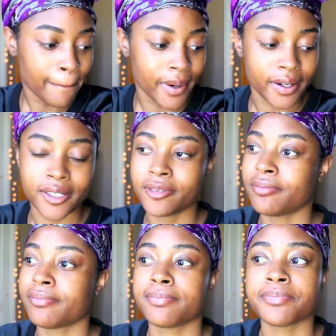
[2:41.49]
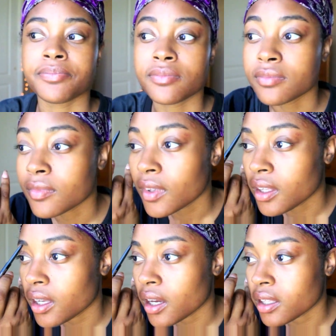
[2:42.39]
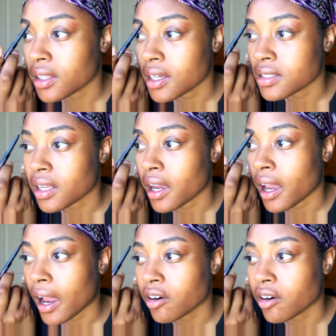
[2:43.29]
But yeah, that's that.